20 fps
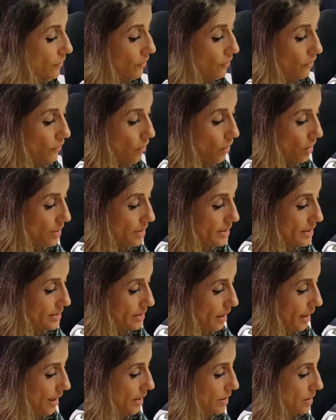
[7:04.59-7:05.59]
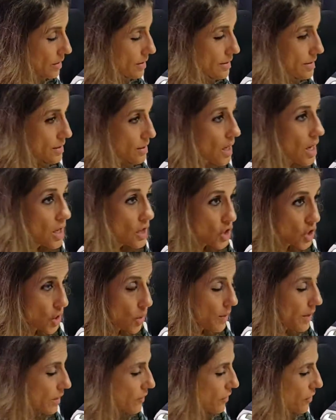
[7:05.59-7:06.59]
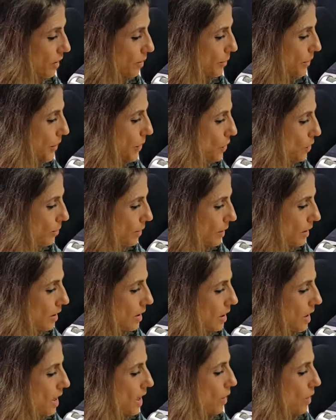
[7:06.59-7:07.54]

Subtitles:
four designers showing from Cuba.